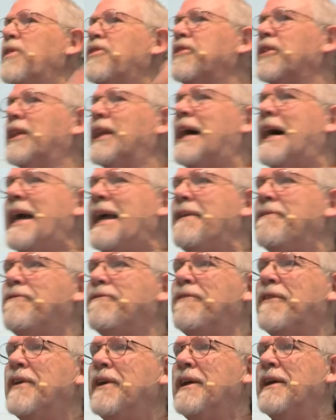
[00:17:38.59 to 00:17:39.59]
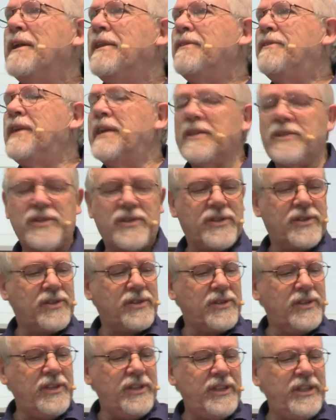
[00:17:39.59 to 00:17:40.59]
with life
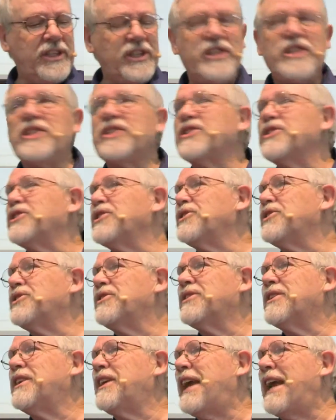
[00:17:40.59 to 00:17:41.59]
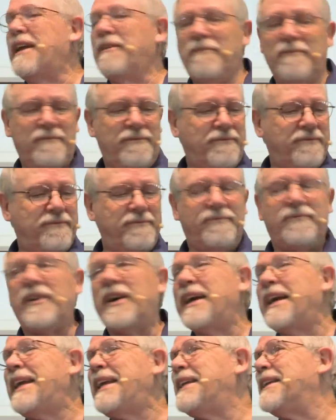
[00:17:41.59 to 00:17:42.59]
that's you just can't
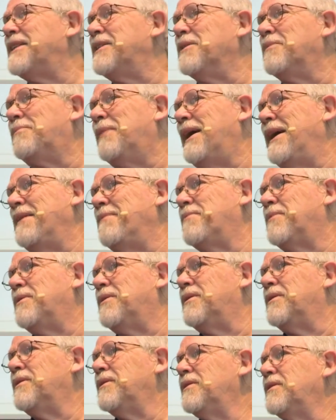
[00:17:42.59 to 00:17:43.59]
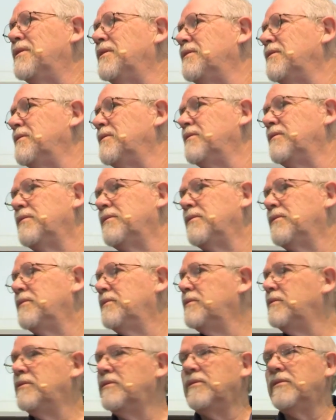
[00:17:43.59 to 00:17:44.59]
find in the Bible.
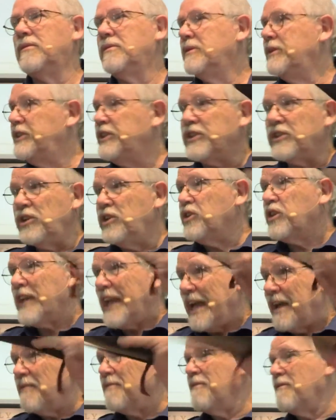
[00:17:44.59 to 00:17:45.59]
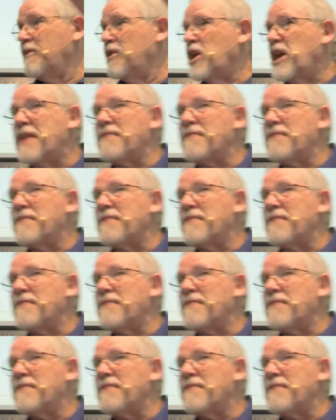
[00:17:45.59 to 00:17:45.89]
You, you can't you